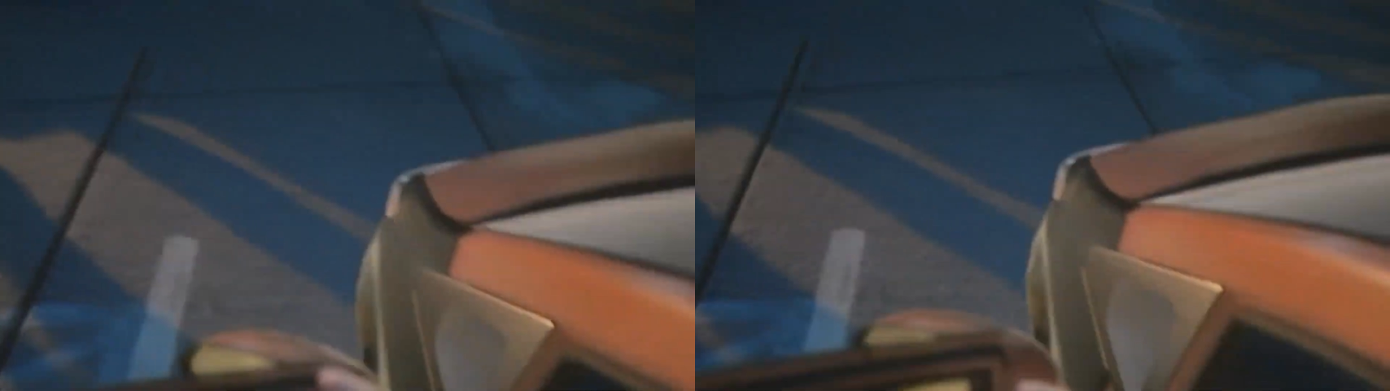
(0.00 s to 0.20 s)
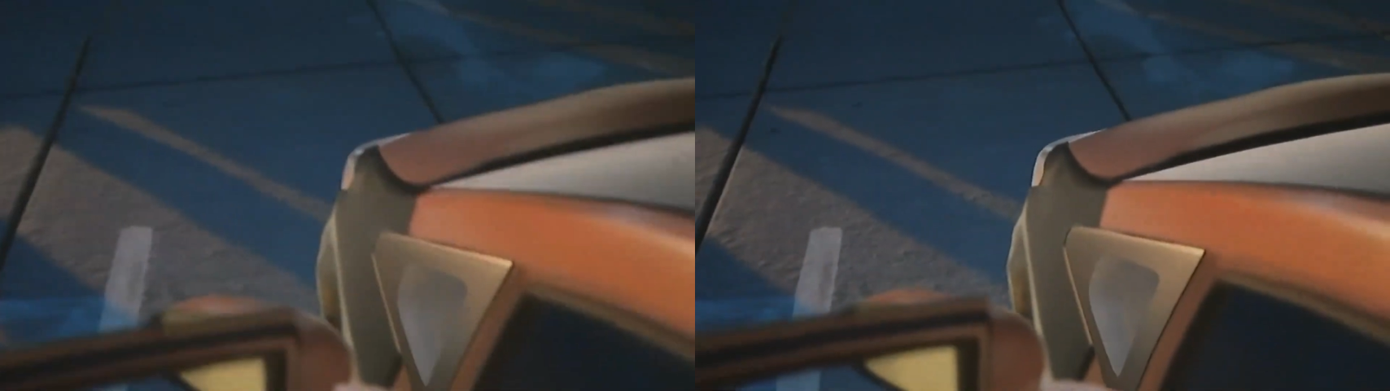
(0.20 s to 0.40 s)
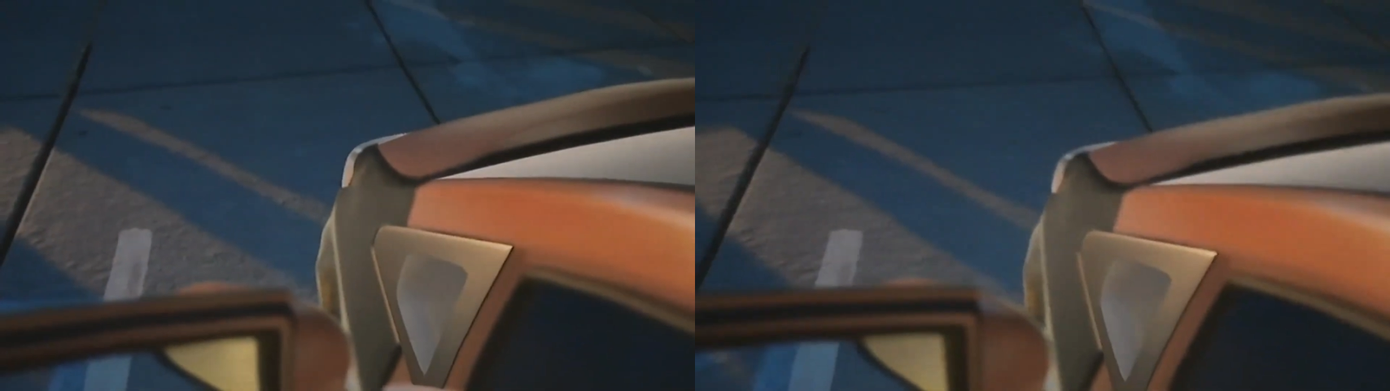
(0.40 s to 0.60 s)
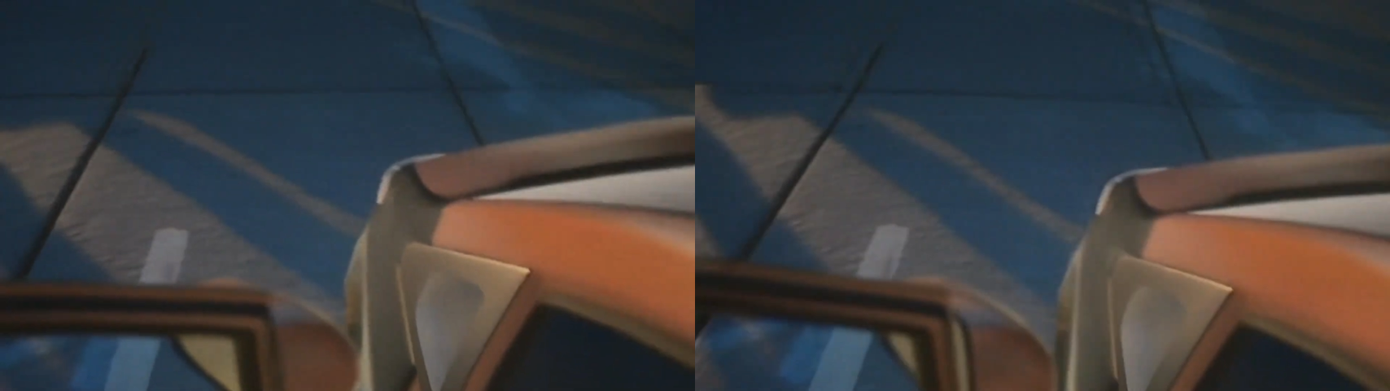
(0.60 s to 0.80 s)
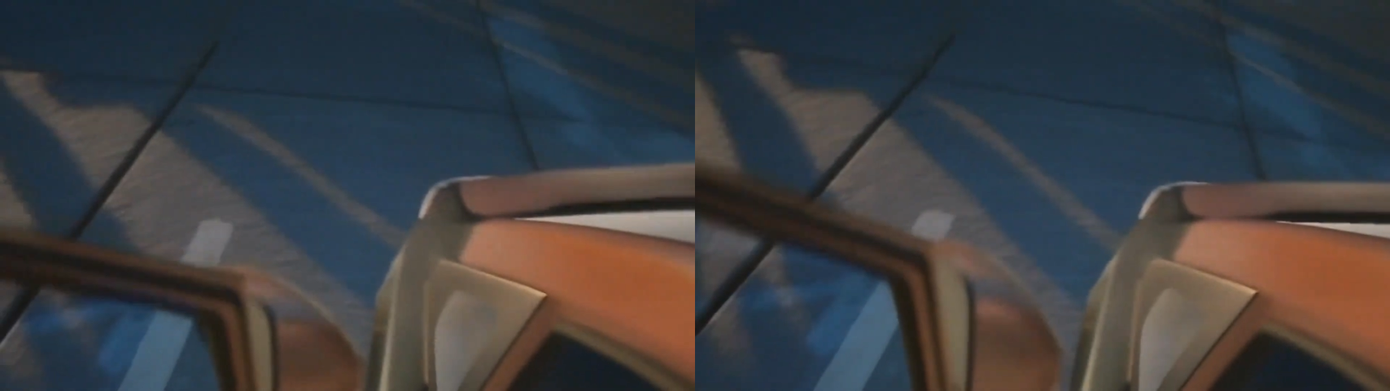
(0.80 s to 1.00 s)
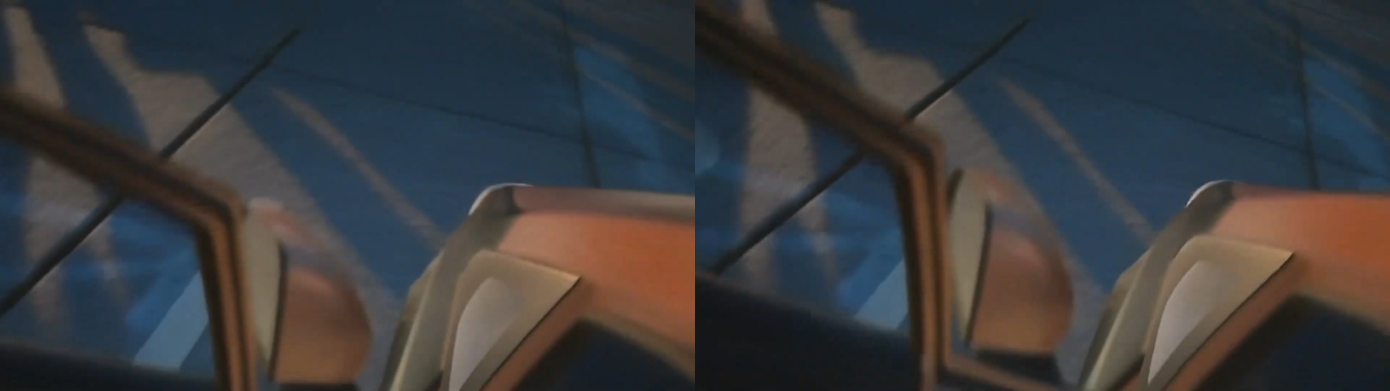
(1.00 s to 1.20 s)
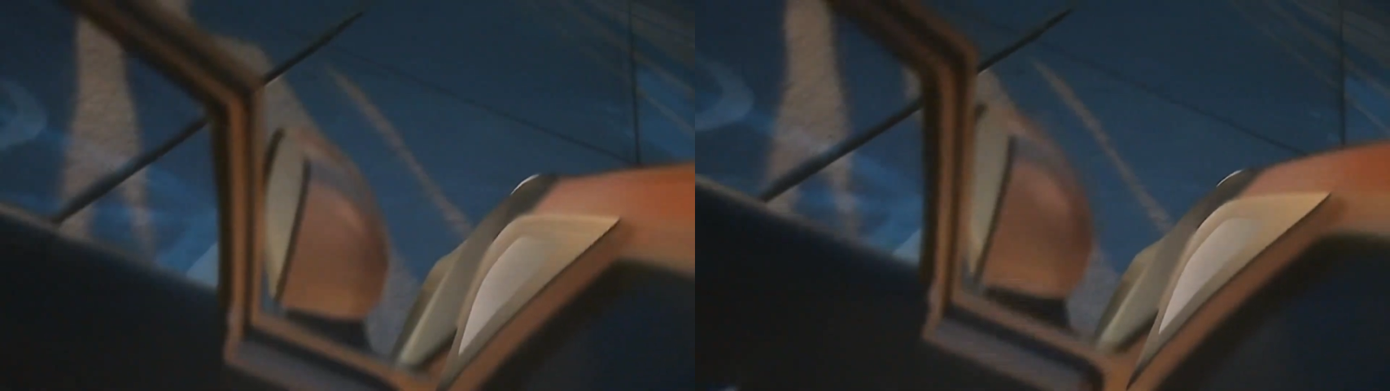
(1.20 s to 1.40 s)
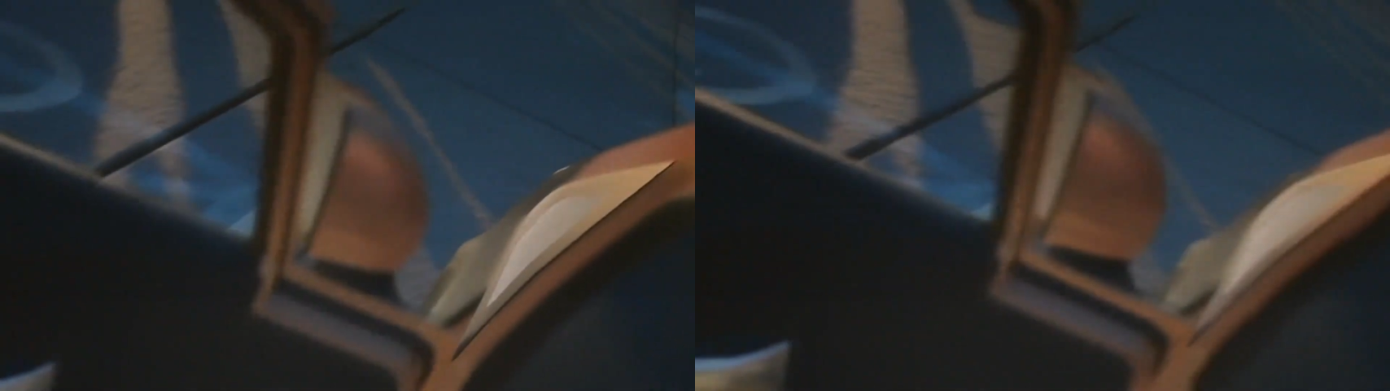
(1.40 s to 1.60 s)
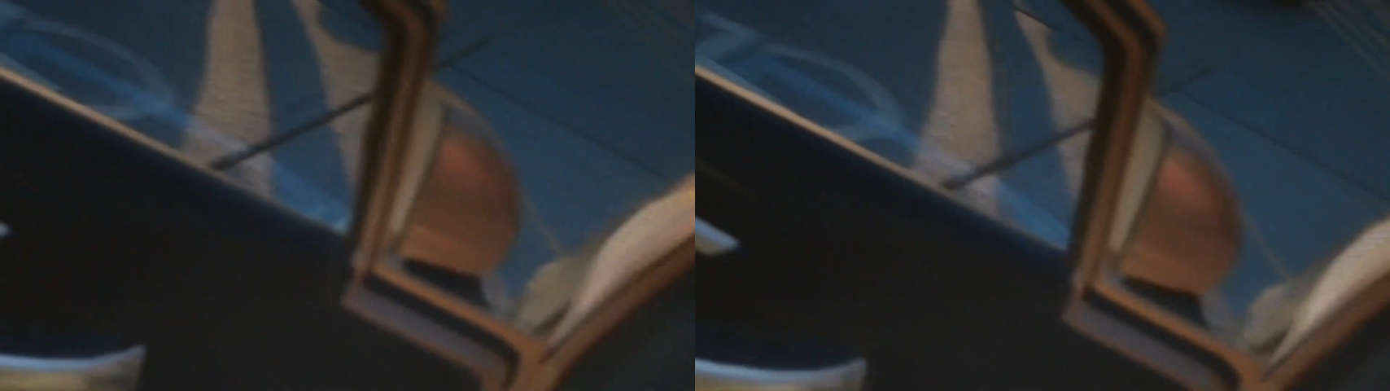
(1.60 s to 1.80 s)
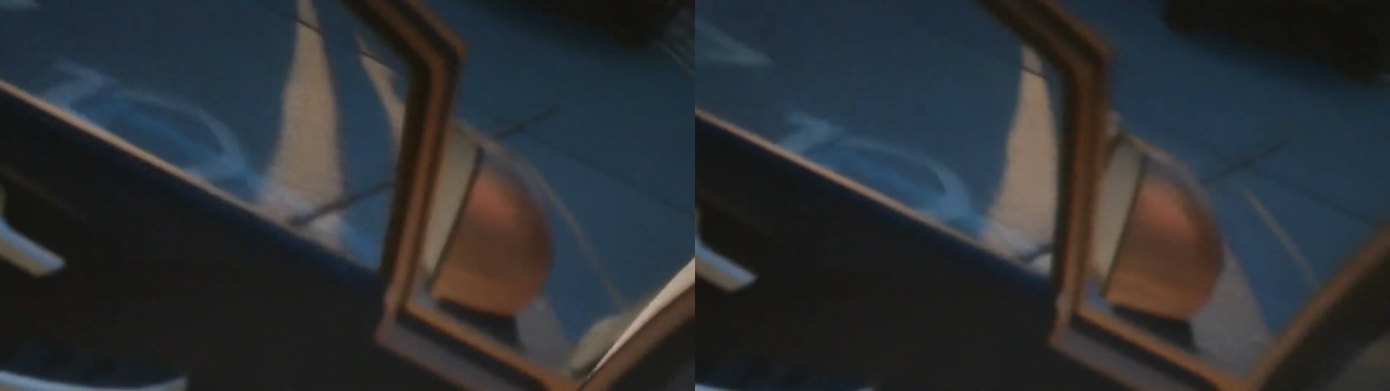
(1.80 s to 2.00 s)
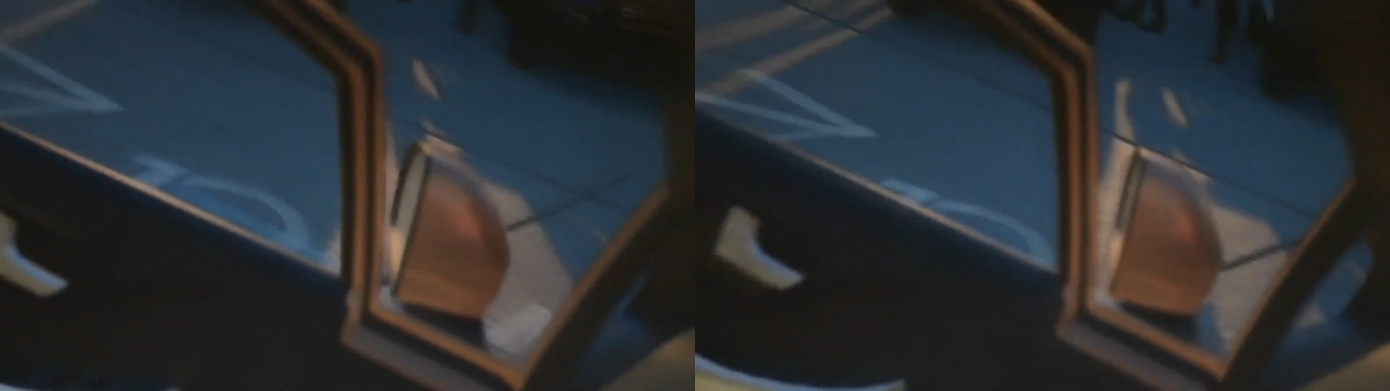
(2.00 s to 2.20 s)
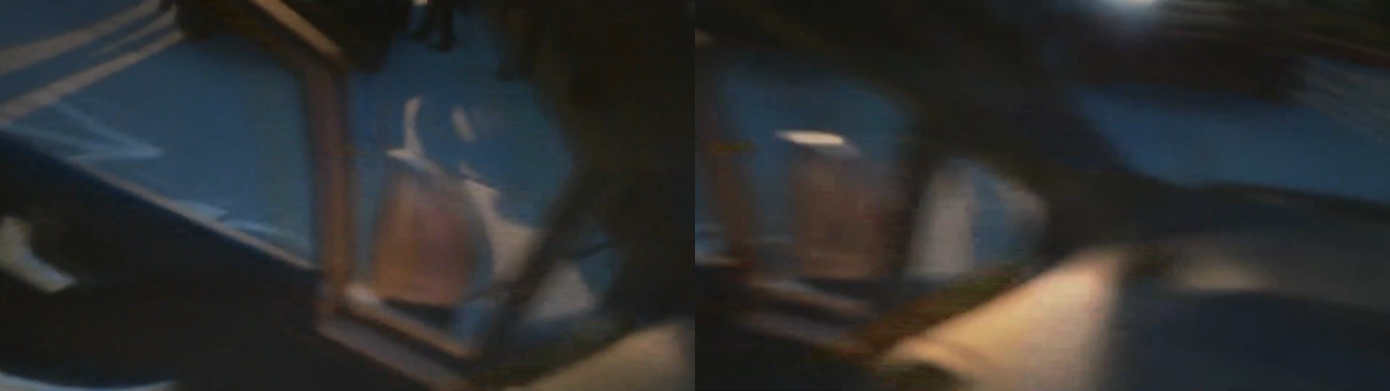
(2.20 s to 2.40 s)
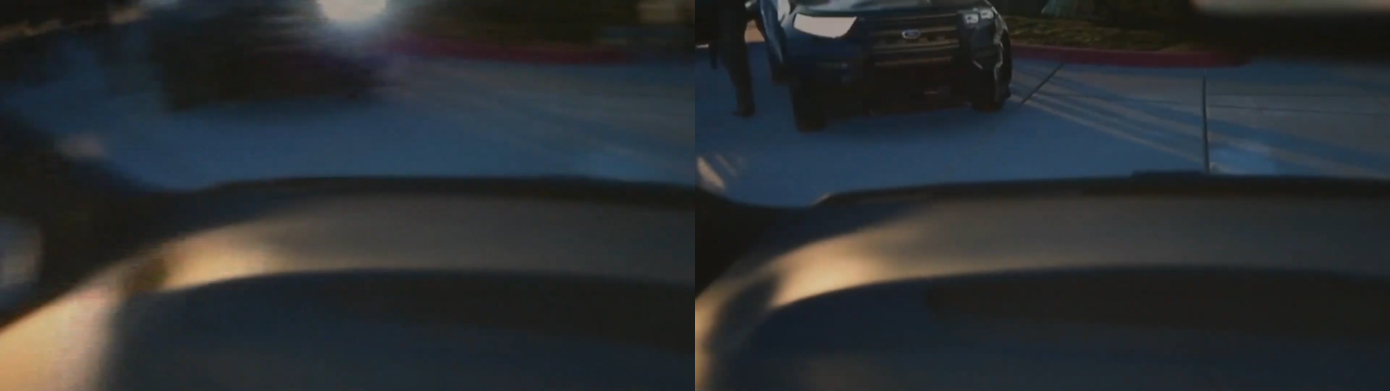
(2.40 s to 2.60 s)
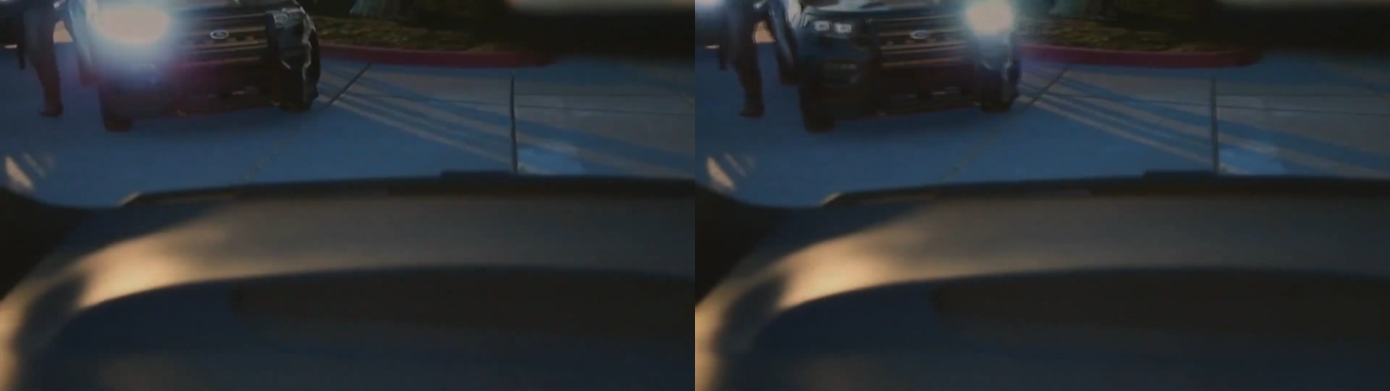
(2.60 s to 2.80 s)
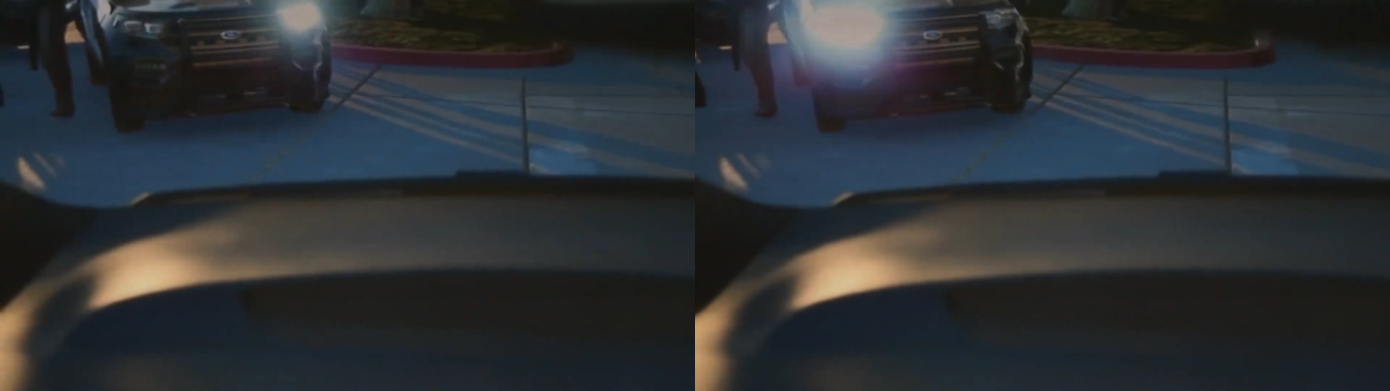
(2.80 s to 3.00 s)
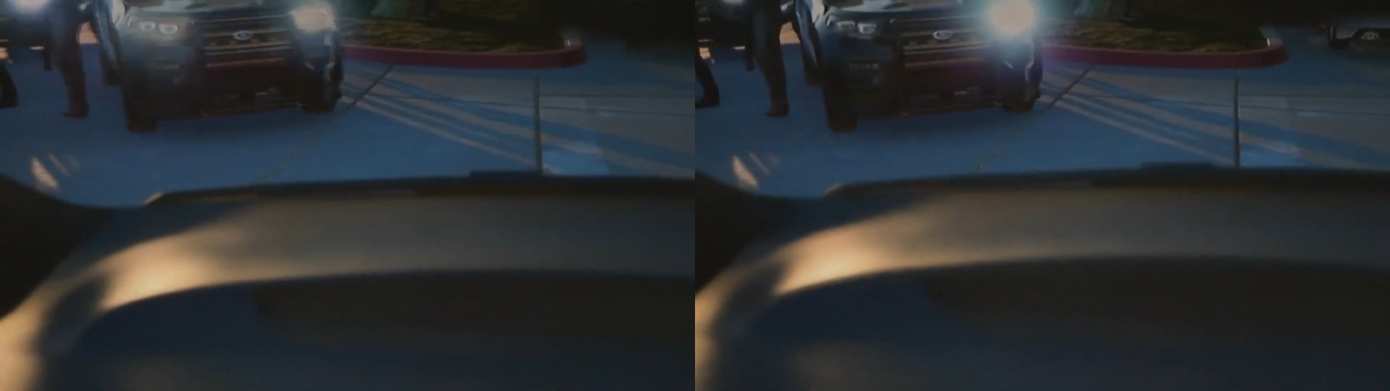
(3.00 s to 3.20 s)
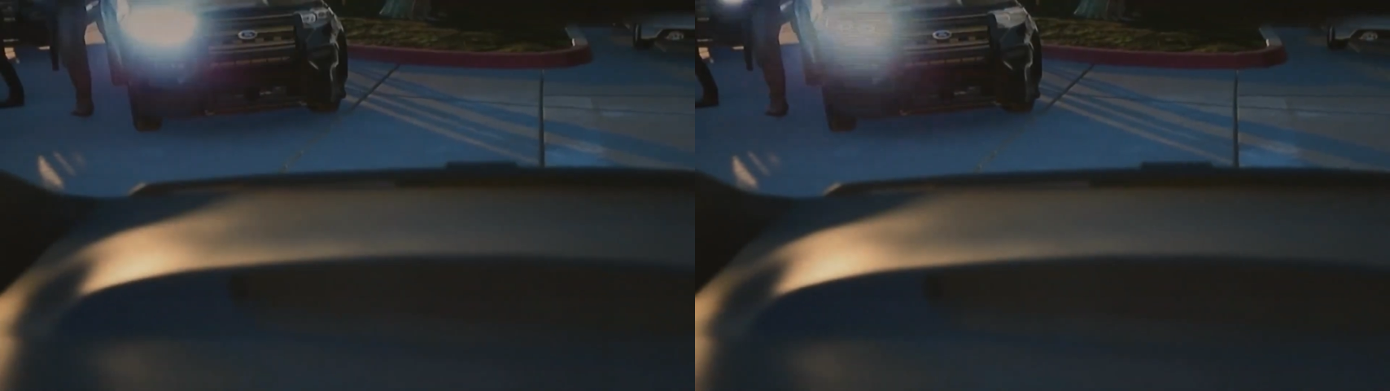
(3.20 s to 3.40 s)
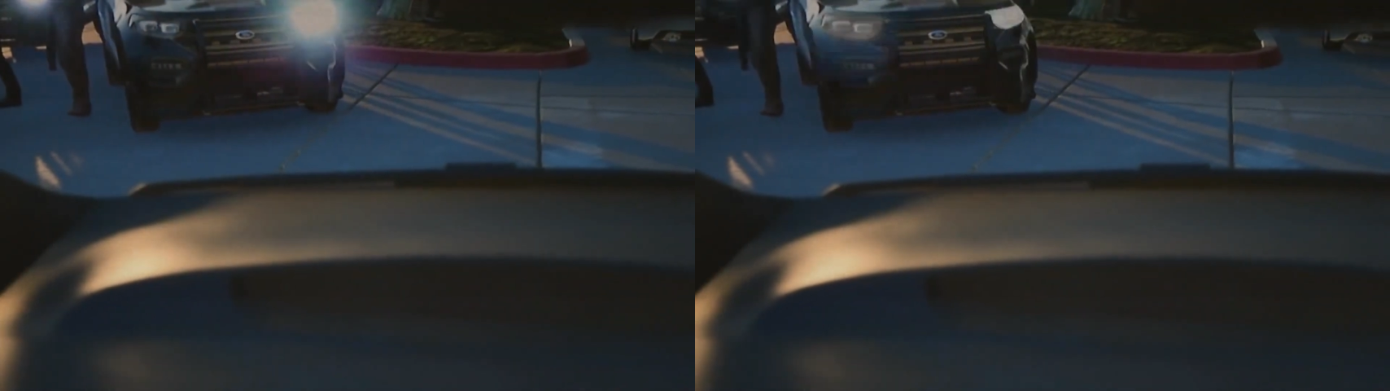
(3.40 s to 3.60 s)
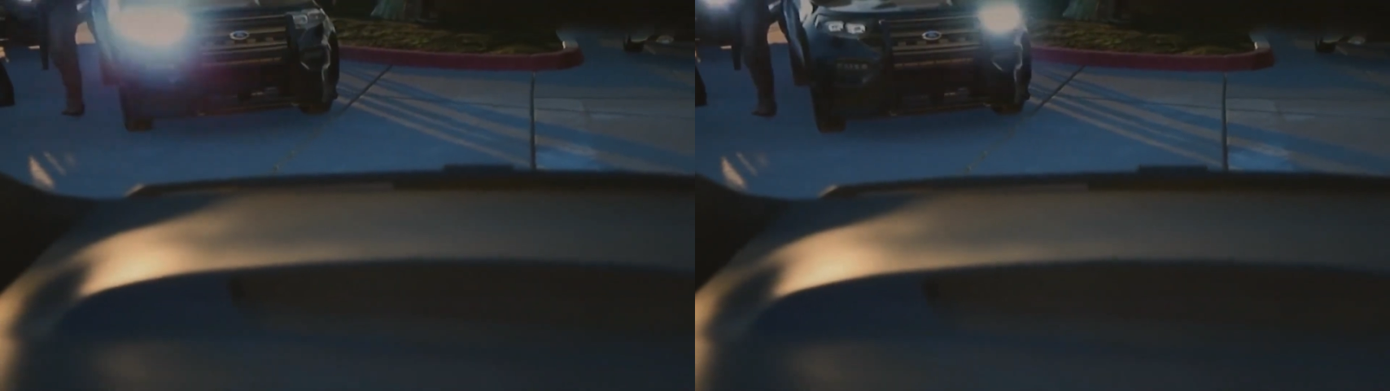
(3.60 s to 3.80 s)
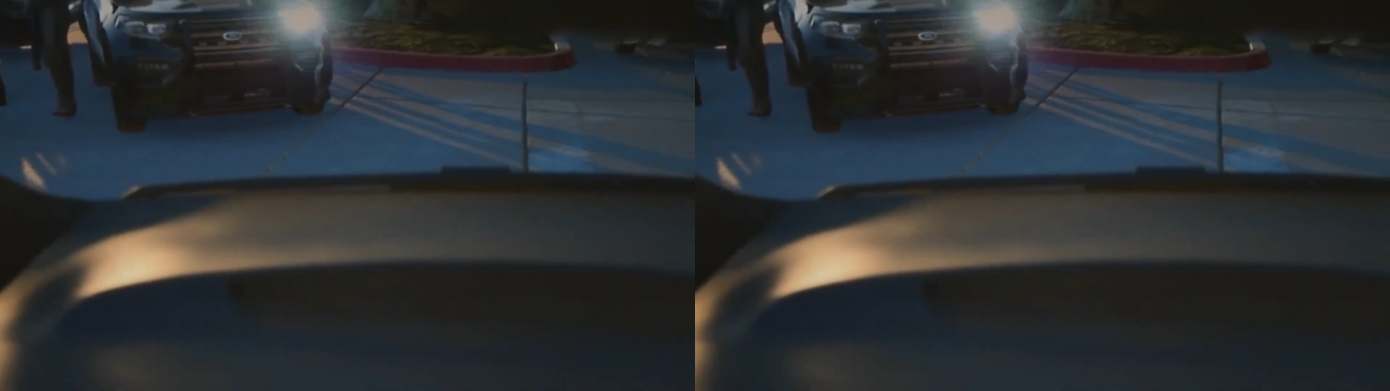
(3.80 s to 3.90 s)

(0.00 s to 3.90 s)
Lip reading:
(no speaker visible)